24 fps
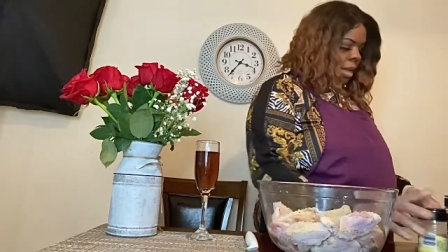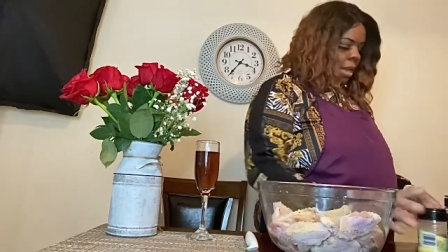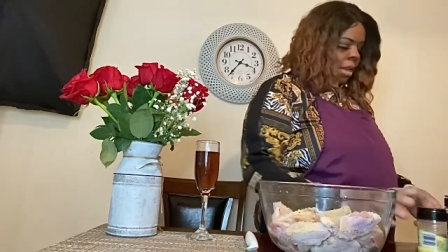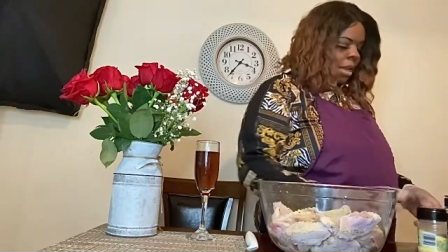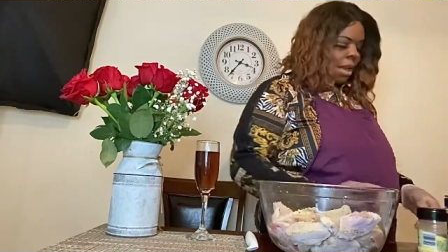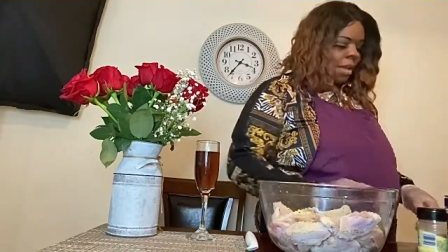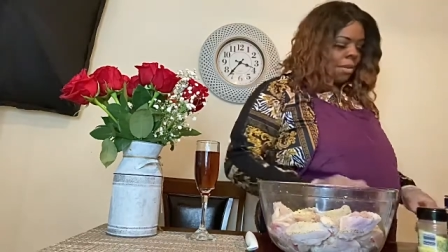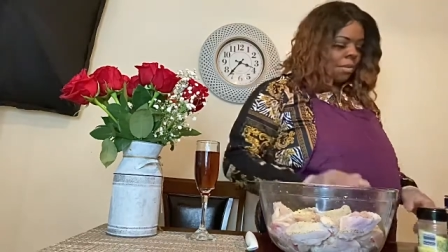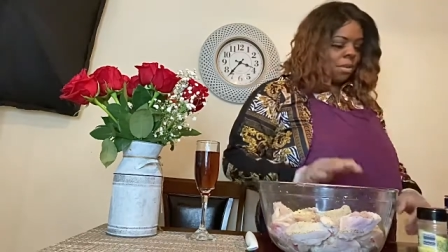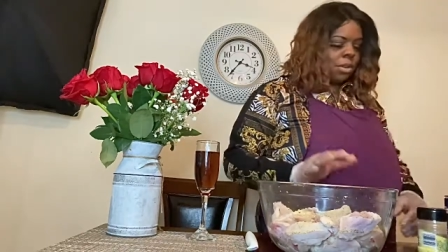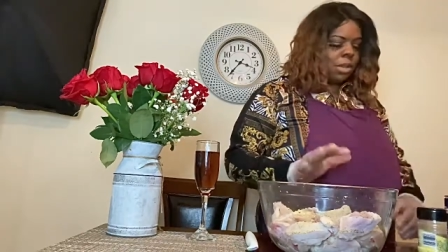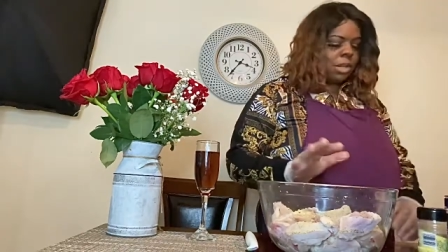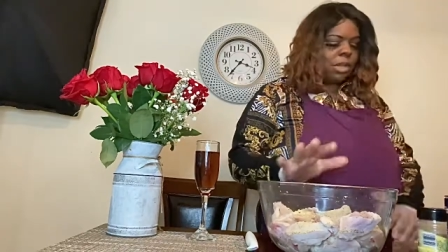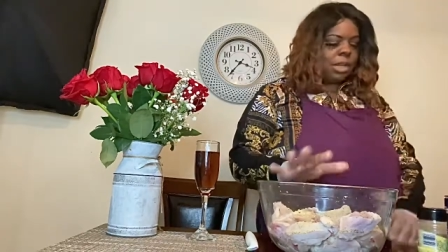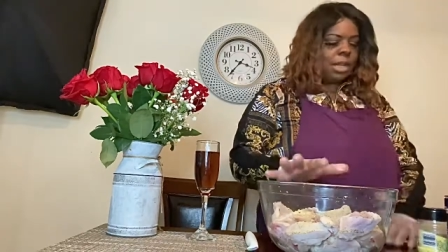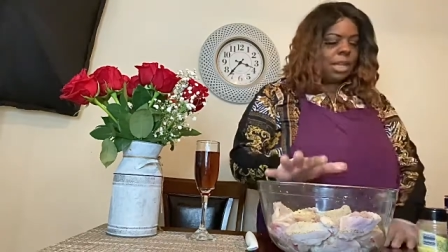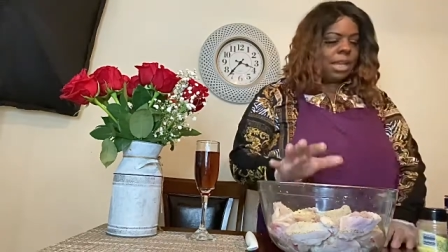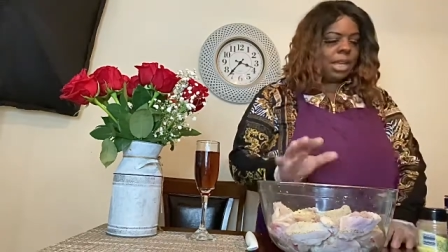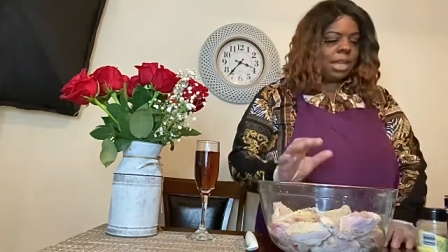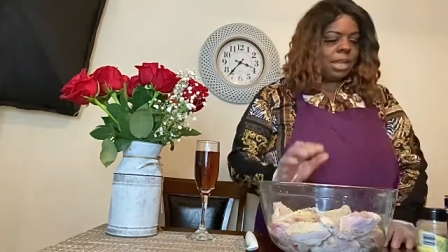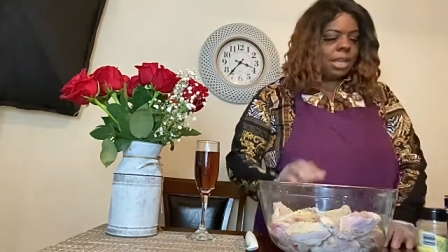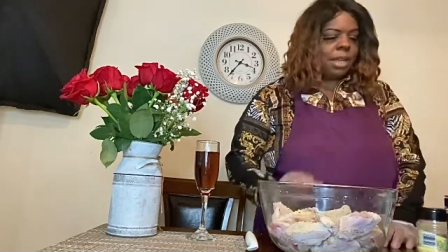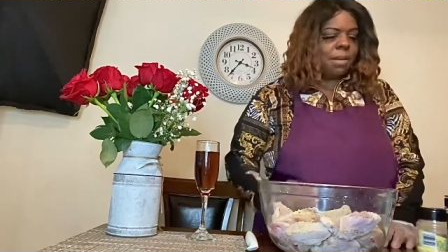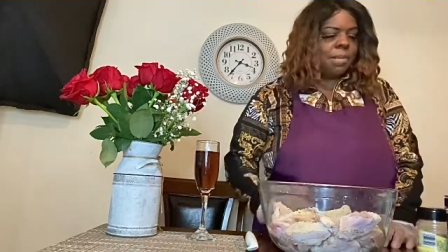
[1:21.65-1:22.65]
I'm going to
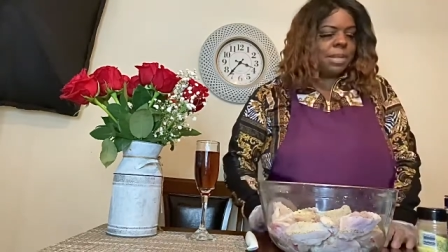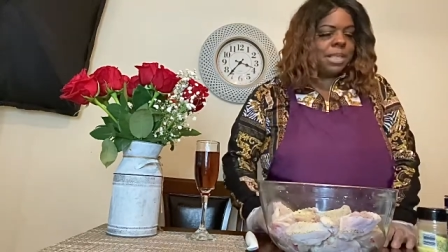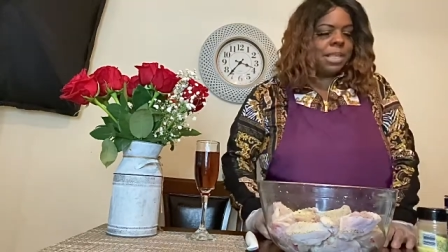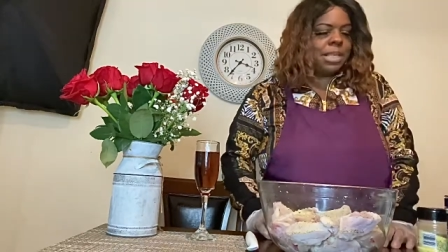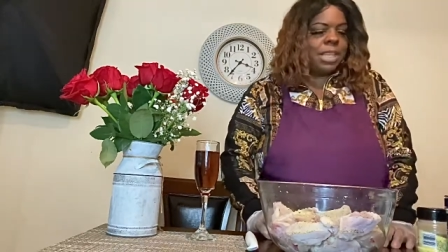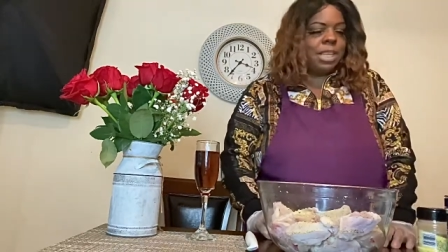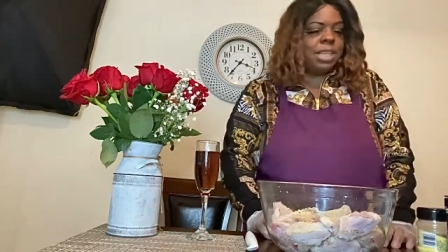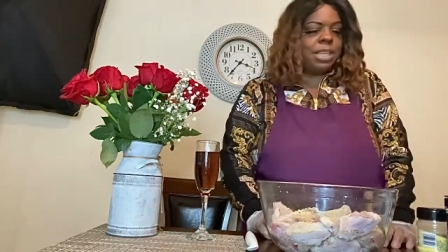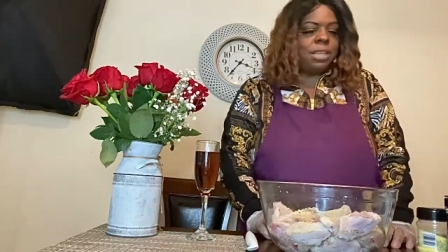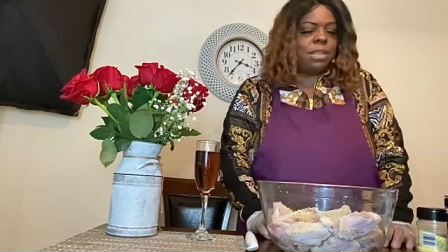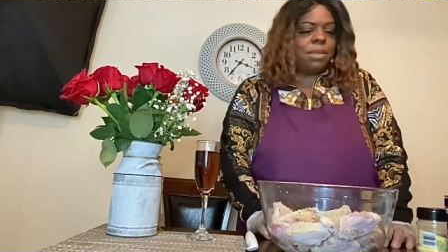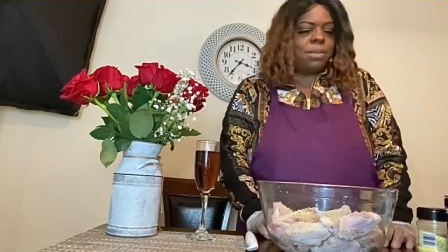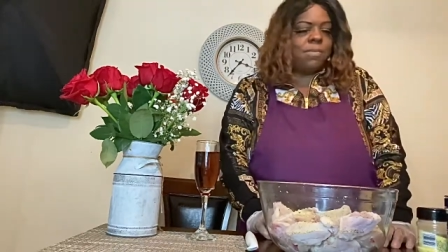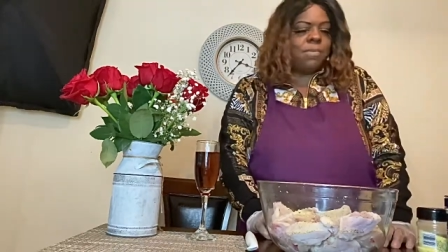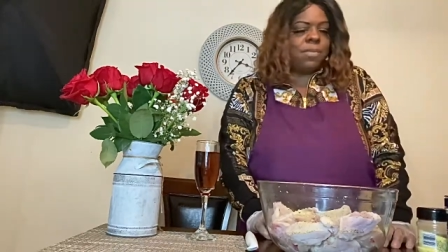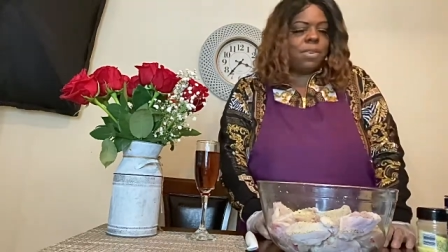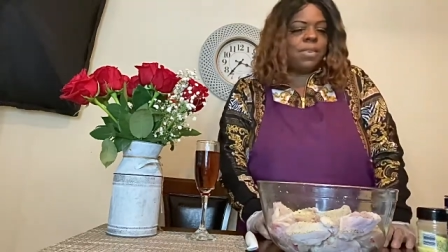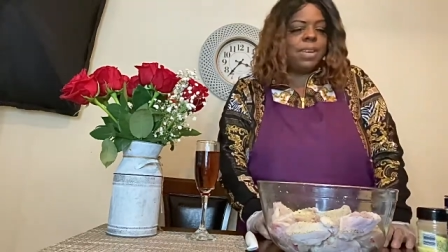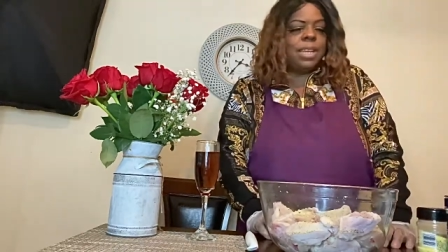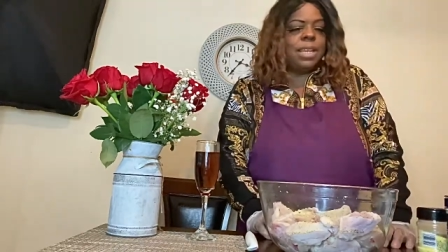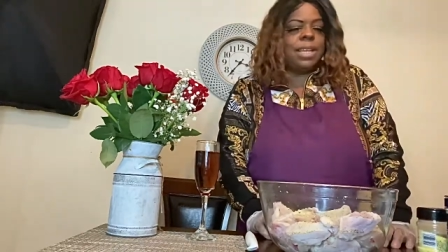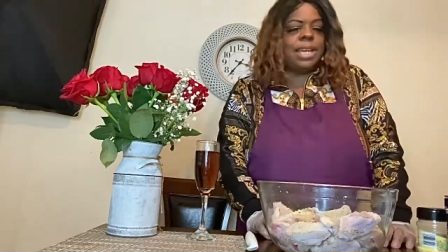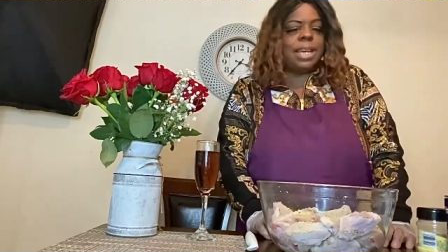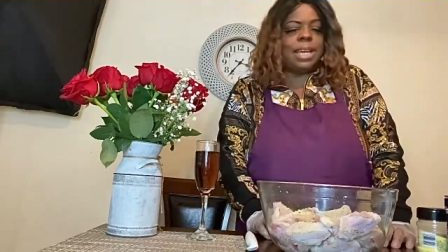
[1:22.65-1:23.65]
light, I'm going to season them
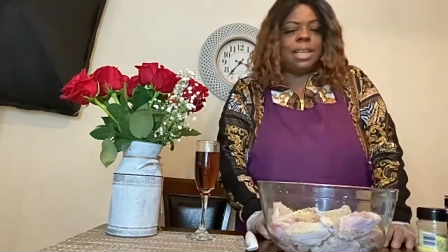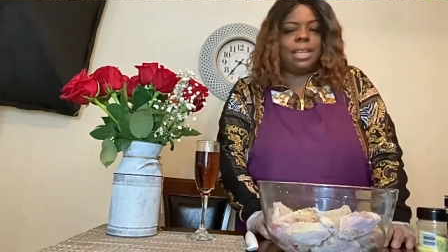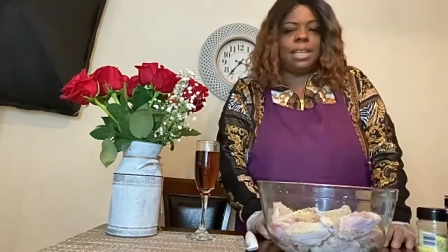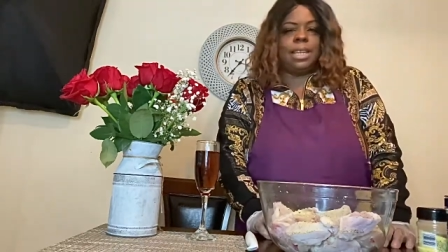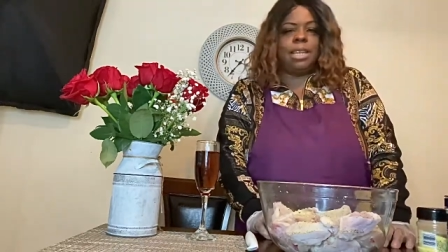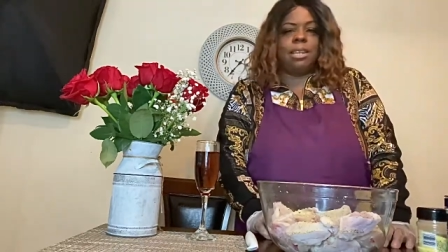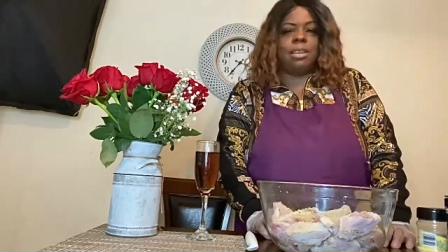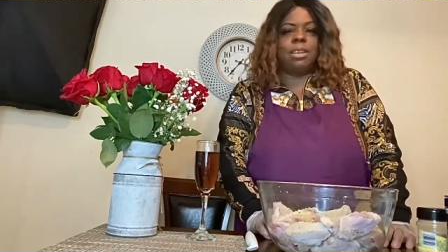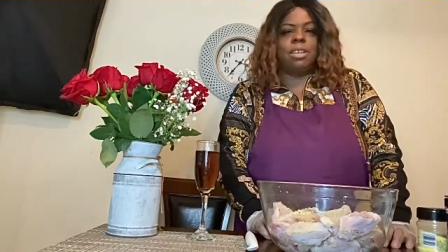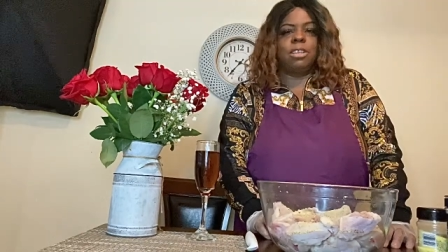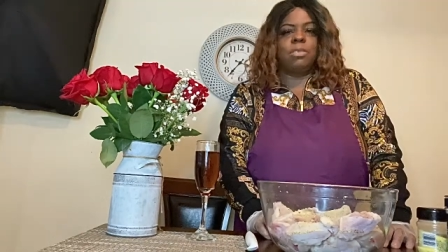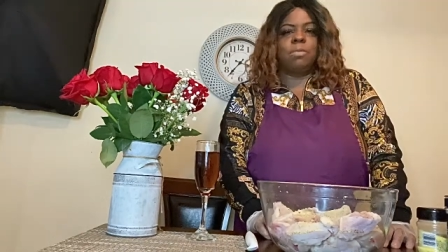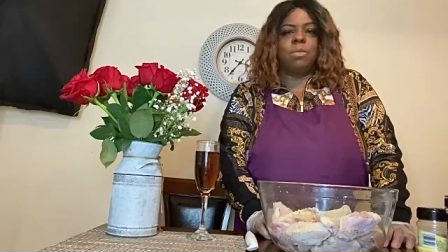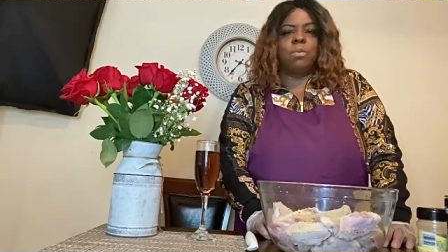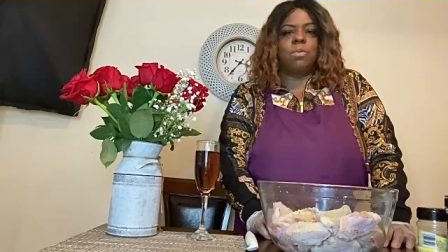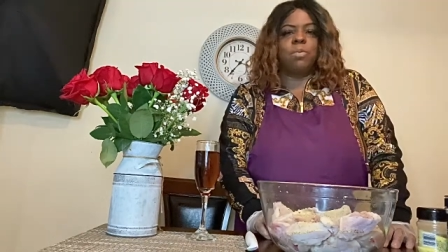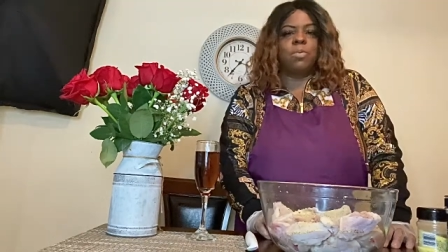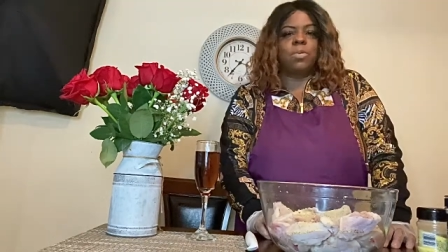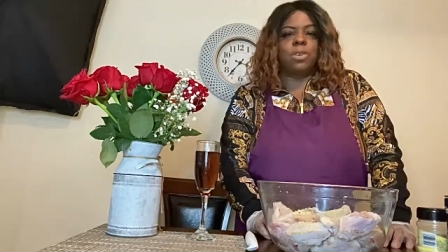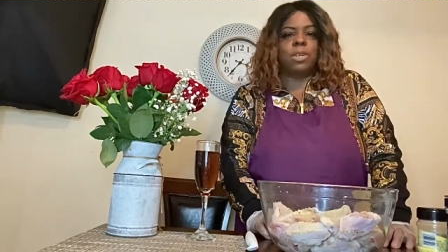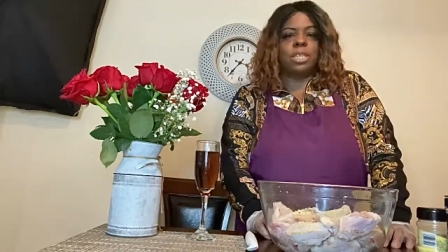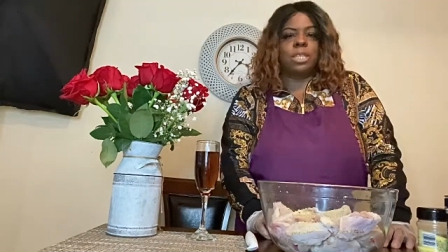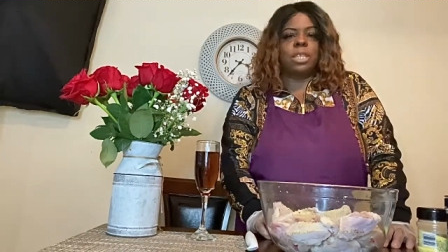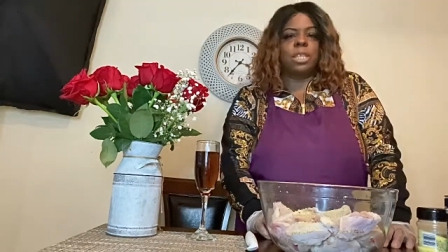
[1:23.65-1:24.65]
very lightly because we
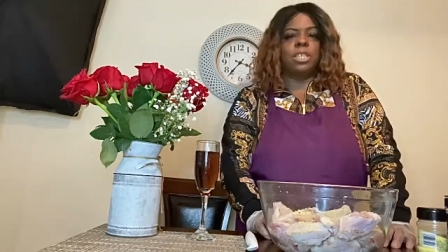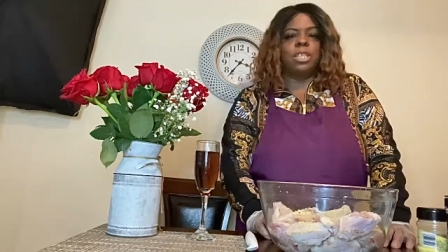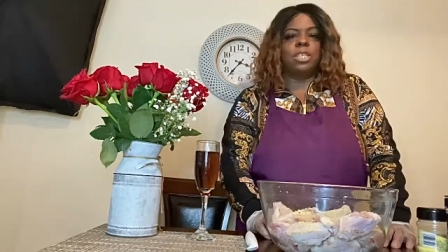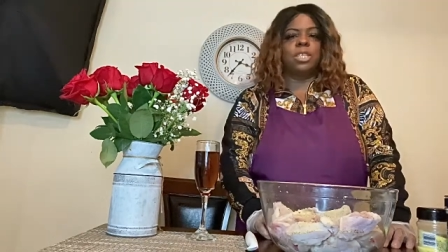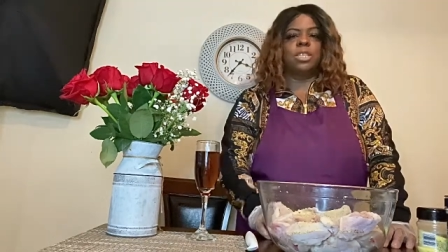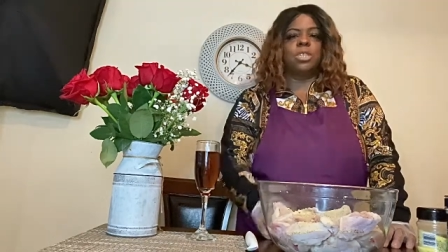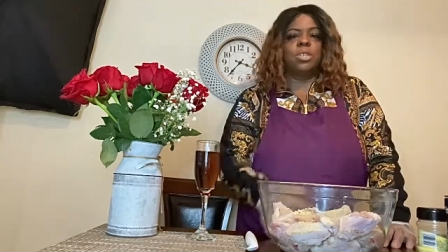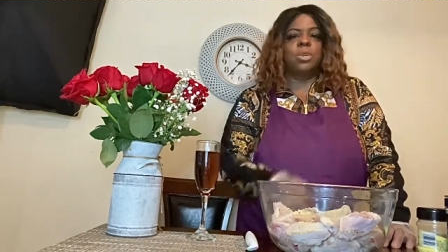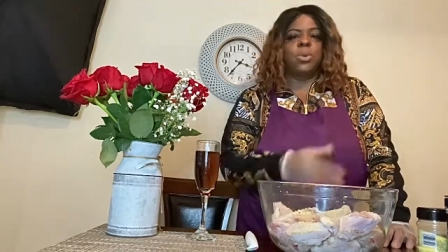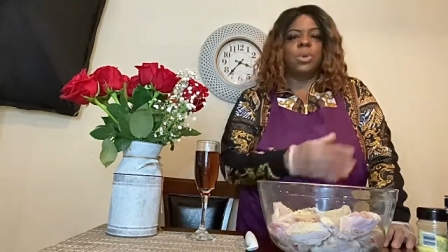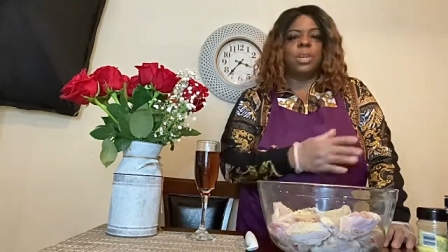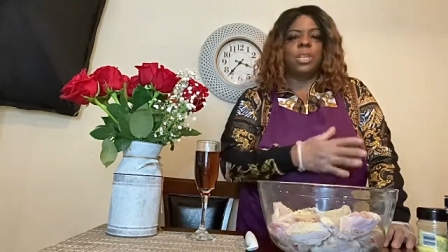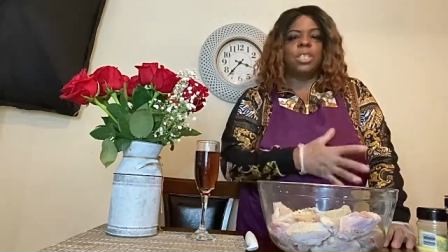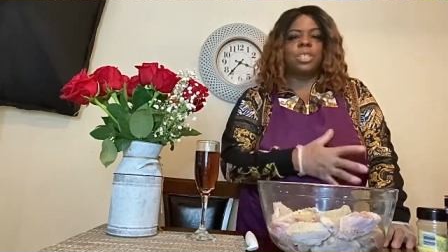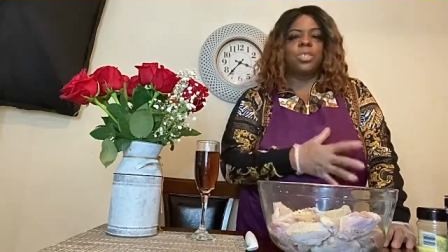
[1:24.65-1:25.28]
want the sauce